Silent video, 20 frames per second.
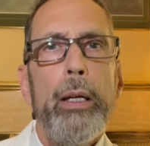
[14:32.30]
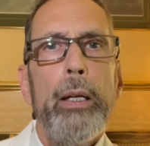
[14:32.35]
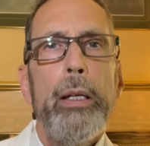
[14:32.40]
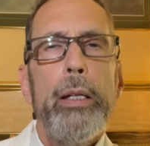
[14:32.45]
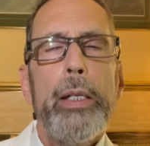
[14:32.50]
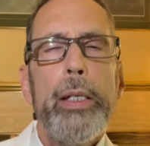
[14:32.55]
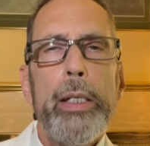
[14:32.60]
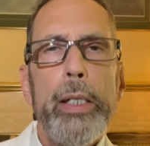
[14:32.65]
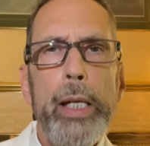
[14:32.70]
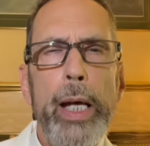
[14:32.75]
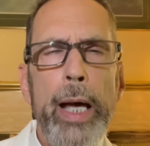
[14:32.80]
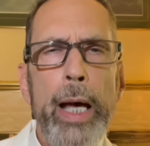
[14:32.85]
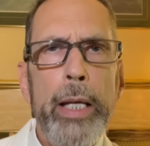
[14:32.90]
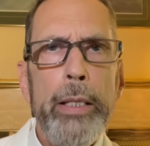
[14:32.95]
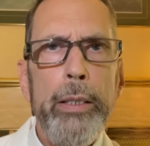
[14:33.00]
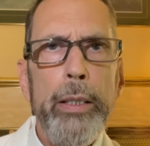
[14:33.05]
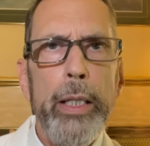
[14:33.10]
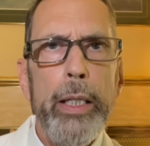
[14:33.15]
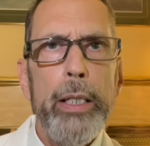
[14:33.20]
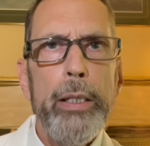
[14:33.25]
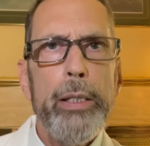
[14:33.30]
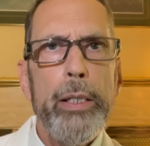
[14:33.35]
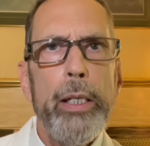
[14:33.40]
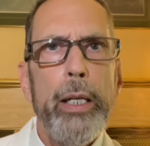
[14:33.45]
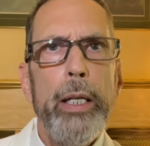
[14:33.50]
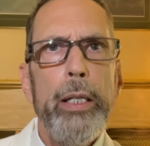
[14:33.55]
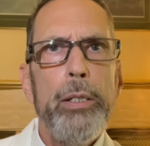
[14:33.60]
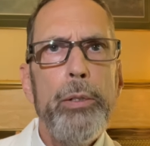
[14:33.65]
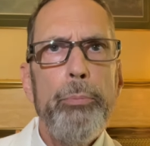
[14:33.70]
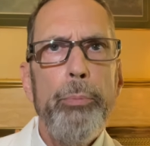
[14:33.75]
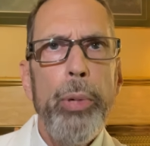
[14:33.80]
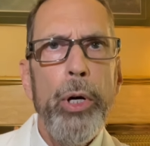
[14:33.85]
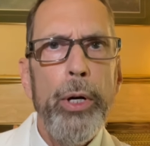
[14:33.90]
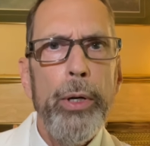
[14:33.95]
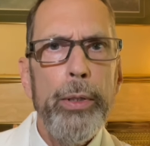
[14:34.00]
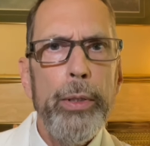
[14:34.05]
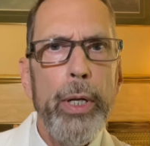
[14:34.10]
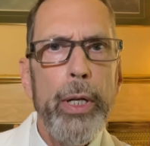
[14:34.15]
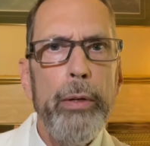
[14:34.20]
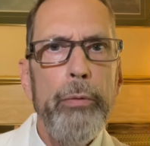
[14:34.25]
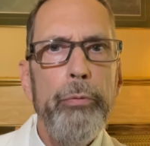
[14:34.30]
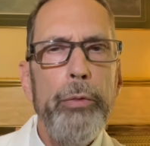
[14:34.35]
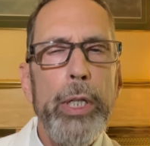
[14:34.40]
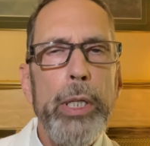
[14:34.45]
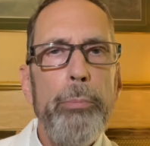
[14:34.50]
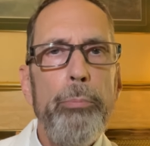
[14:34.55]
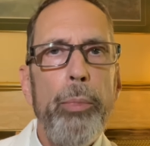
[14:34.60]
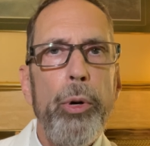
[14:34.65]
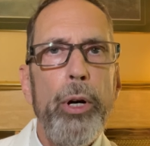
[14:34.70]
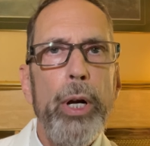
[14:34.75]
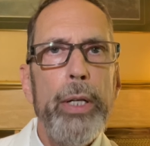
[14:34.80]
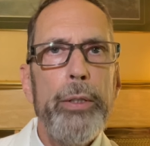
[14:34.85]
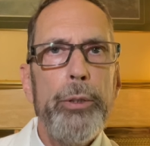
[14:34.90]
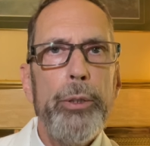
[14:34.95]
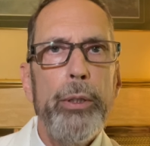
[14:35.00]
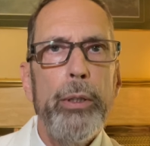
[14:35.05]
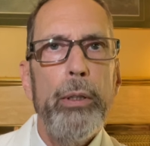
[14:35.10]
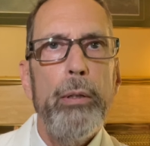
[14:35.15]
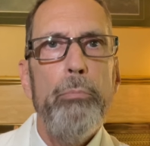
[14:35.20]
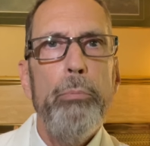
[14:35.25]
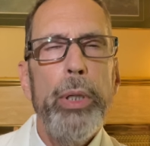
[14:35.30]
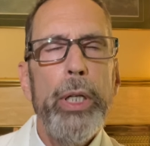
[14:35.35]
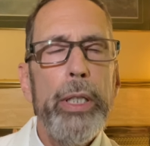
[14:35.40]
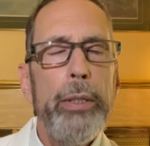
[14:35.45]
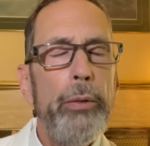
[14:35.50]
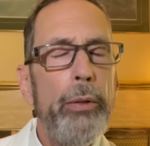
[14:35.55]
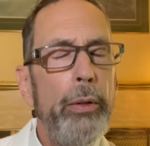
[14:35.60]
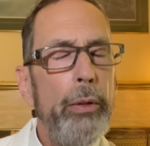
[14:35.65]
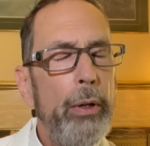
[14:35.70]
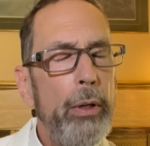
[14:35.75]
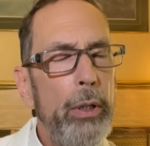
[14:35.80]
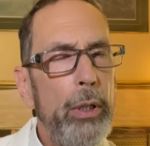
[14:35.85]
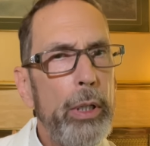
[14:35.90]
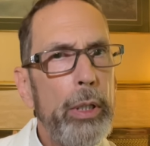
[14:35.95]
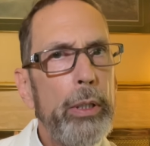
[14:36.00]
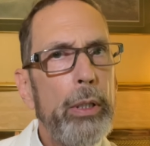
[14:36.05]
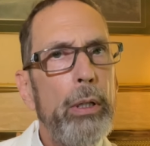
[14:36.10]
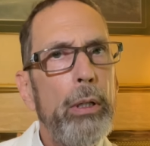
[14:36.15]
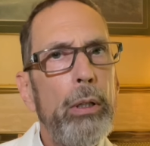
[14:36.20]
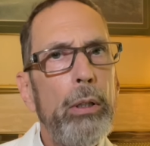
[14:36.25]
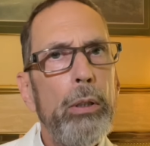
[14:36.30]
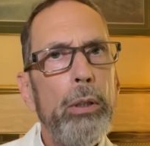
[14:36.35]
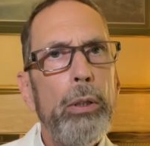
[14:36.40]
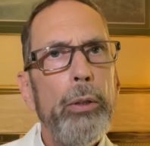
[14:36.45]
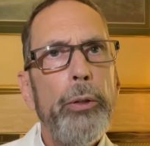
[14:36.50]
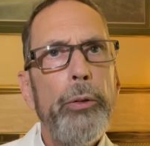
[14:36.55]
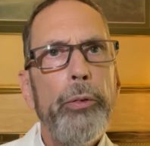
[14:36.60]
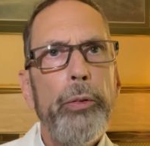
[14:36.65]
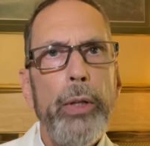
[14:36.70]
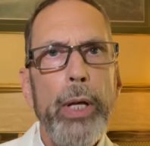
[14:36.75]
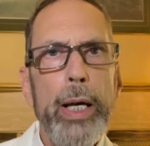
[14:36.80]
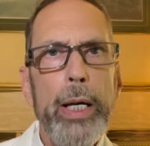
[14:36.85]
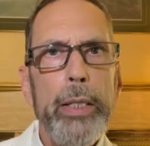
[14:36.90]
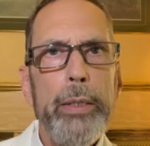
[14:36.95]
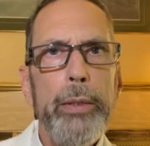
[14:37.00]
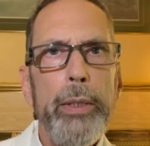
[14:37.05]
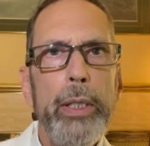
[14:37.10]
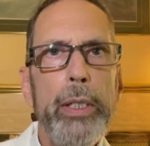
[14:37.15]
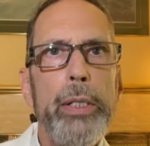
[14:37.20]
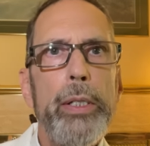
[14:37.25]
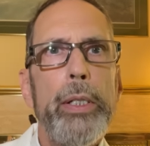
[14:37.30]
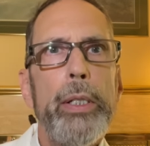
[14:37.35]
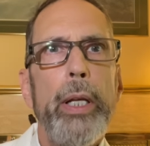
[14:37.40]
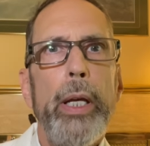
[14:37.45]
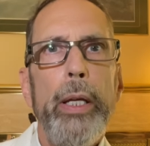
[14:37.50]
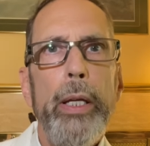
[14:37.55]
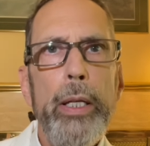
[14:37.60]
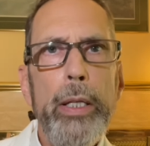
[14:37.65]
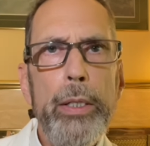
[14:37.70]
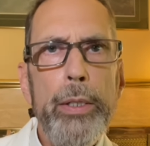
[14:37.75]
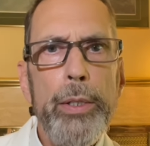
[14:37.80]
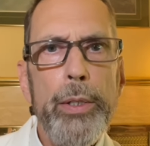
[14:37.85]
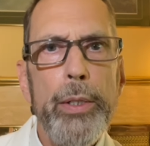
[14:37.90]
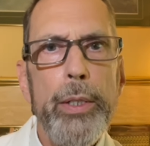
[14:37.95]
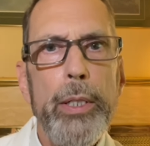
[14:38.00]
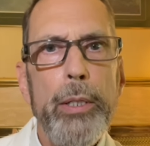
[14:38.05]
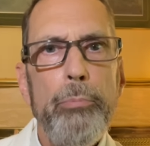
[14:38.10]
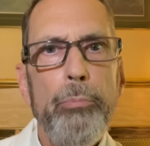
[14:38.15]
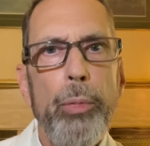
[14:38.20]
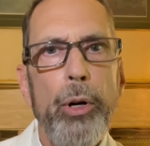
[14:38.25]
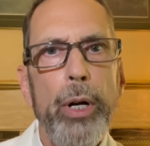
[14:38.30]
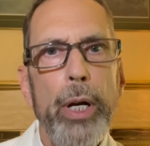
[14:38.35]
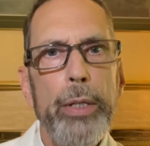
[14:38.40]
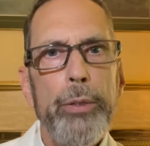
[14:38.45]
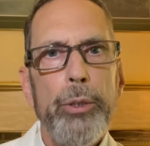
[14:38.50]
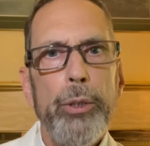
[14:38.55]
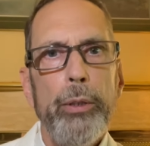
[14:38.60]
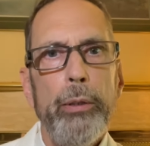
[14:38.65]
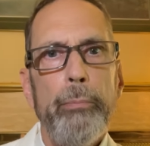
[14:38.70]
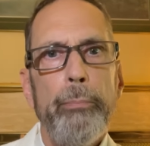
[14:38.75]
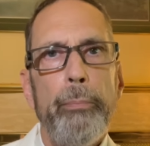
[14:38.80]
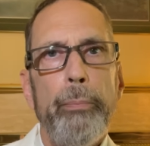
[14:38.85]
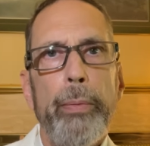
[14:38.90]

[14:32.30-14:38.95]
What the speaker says: Sadness is part of depression, but not all sadness is depression.